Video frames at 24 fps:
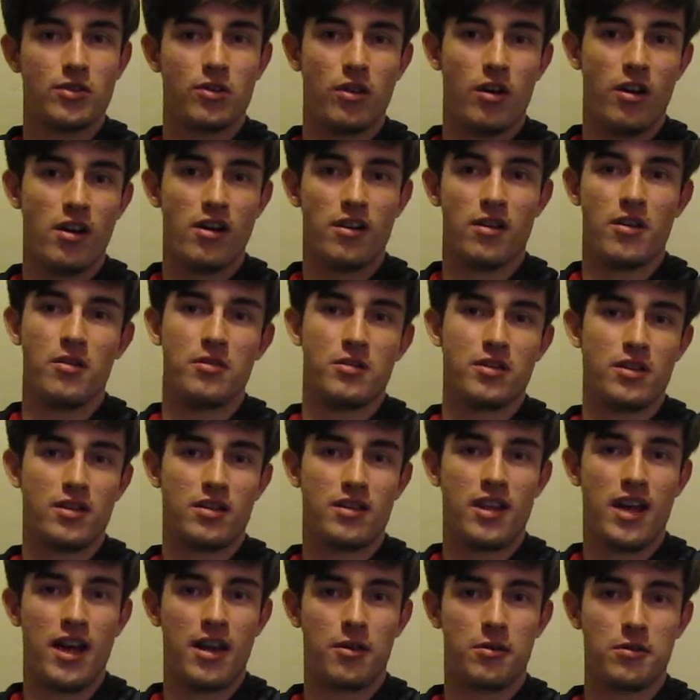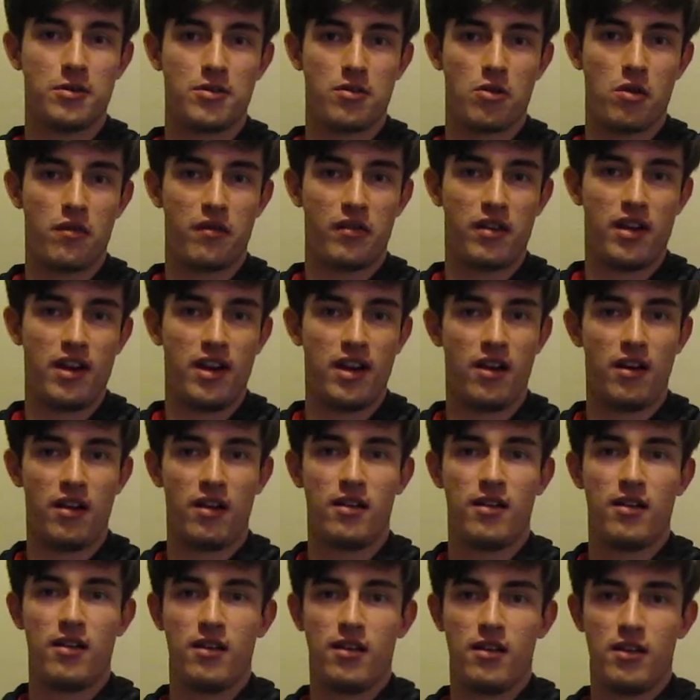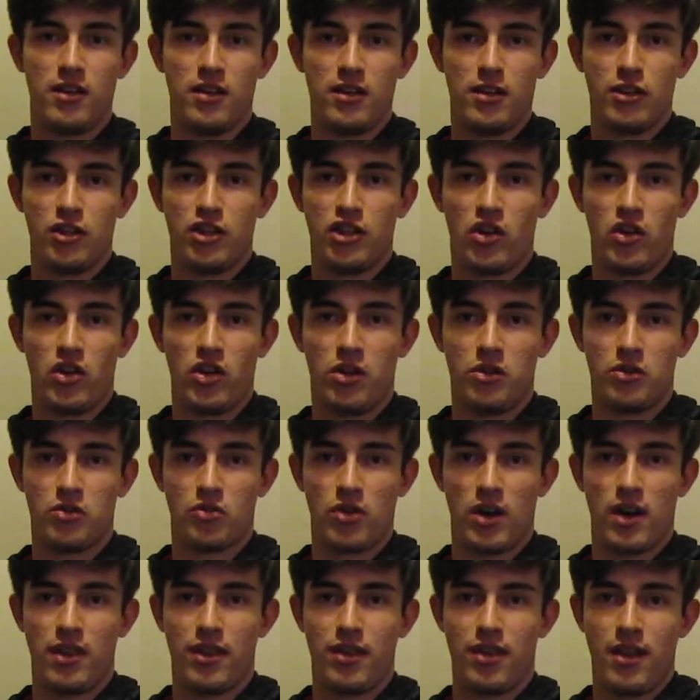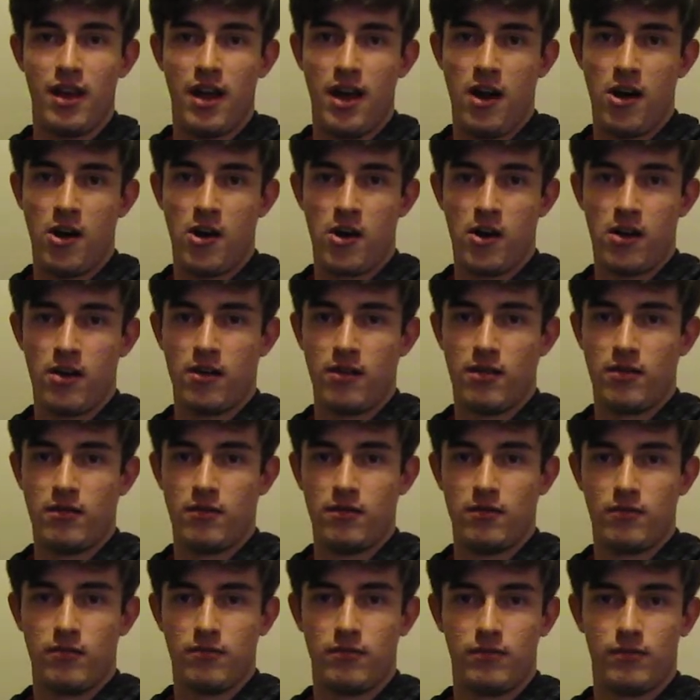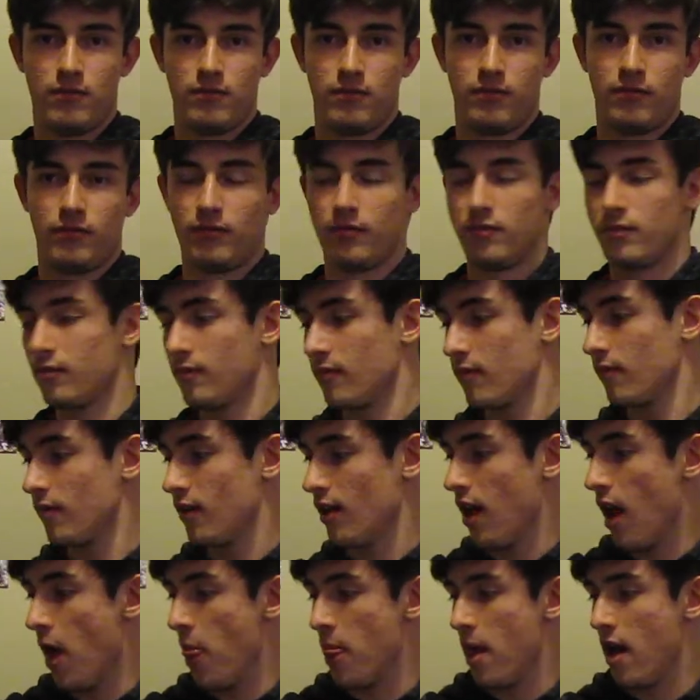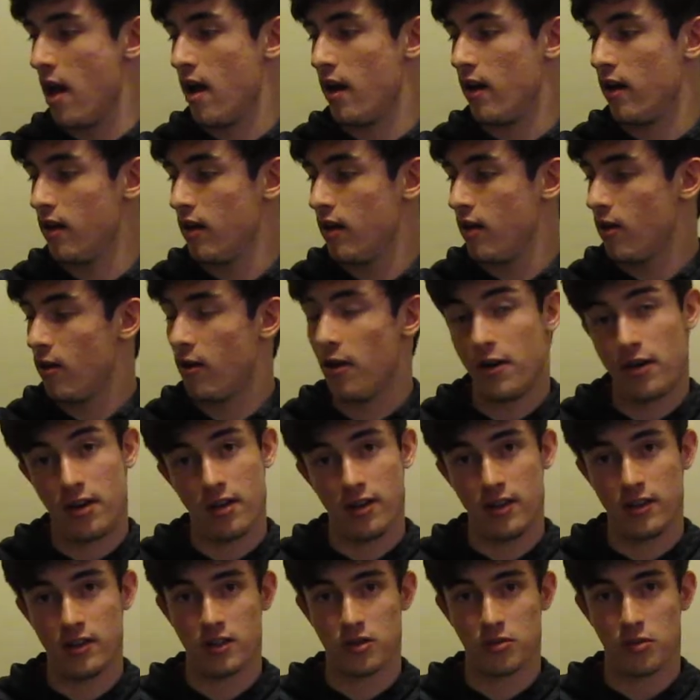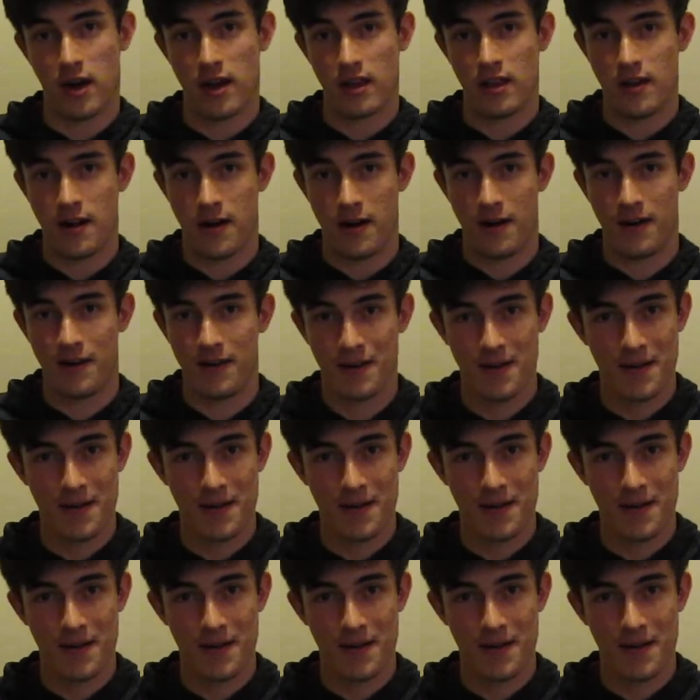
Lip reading: Hognoses, geckos are over here, Cheerio's right there, and then Hercules is right there.